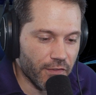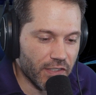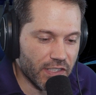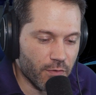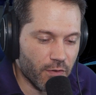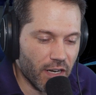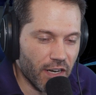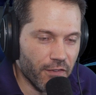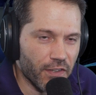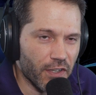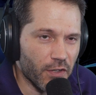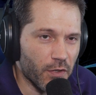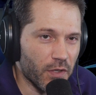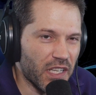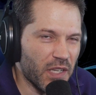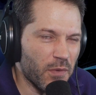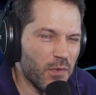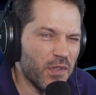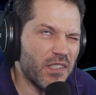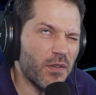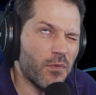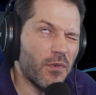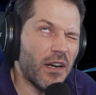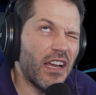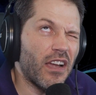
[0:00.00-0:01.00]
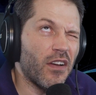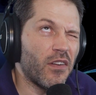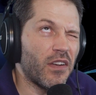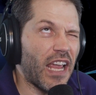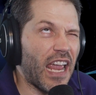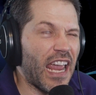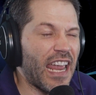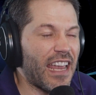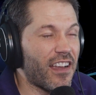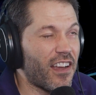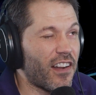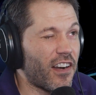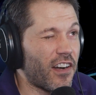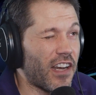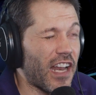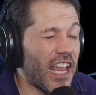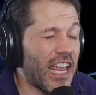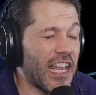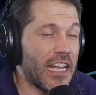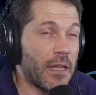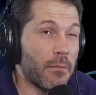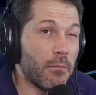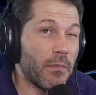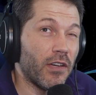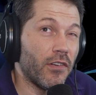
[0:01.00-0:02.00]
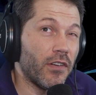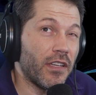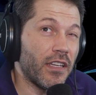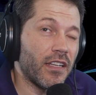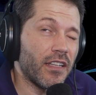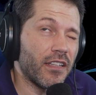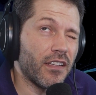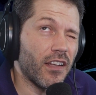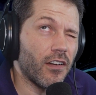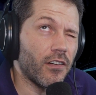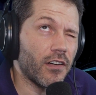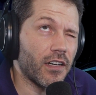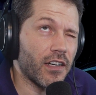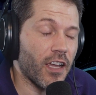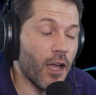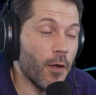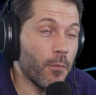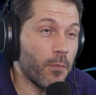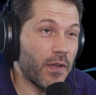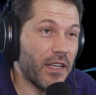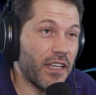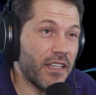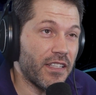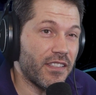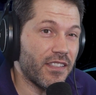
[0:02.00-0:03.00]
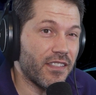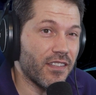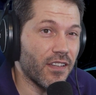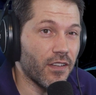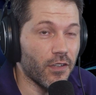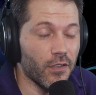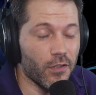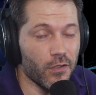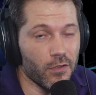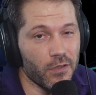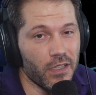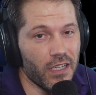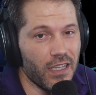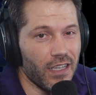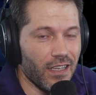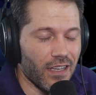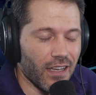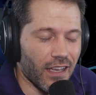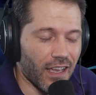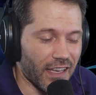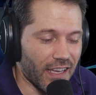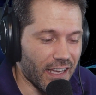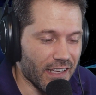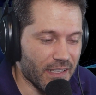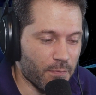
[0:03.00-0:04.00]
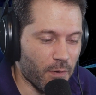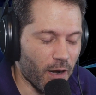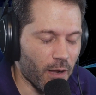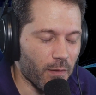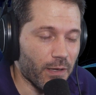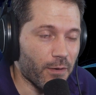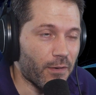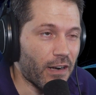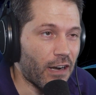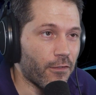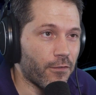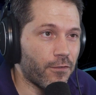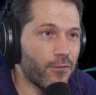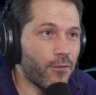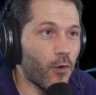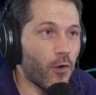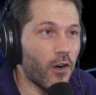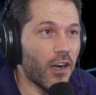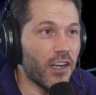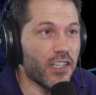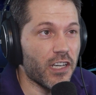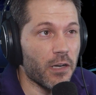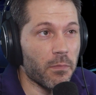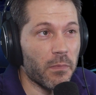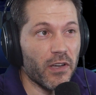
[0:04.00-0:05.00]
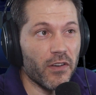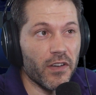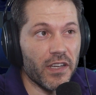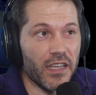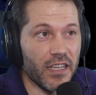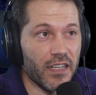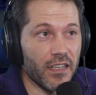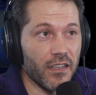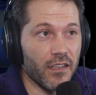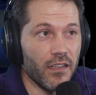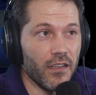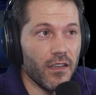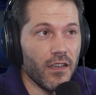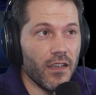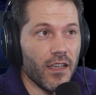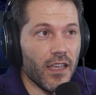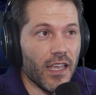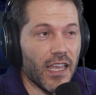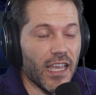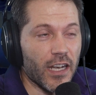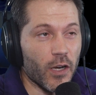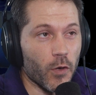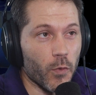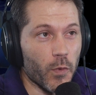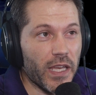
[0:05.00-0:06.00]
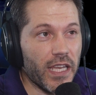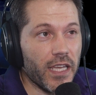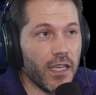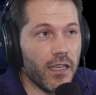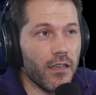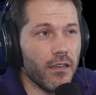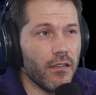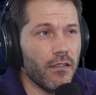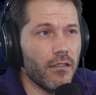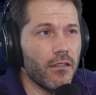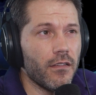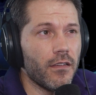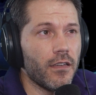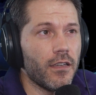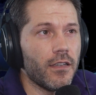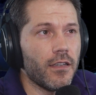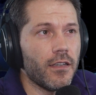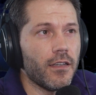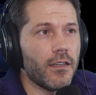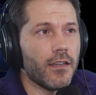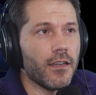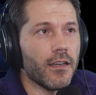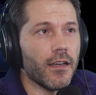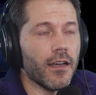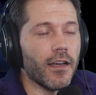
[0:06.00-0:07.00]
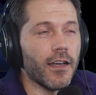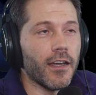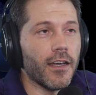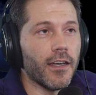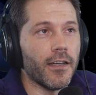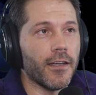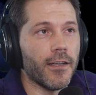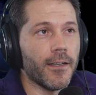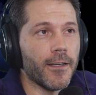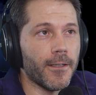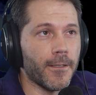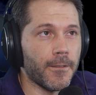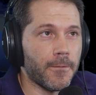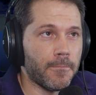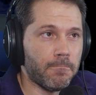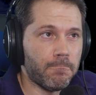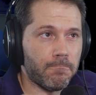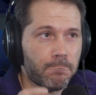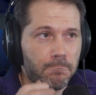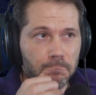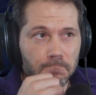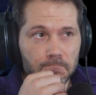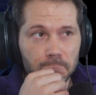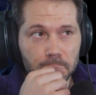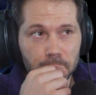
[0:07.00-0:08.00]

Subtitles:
of its revenue, and it was around $880 million company, so I guess probably around $400 million in a week. So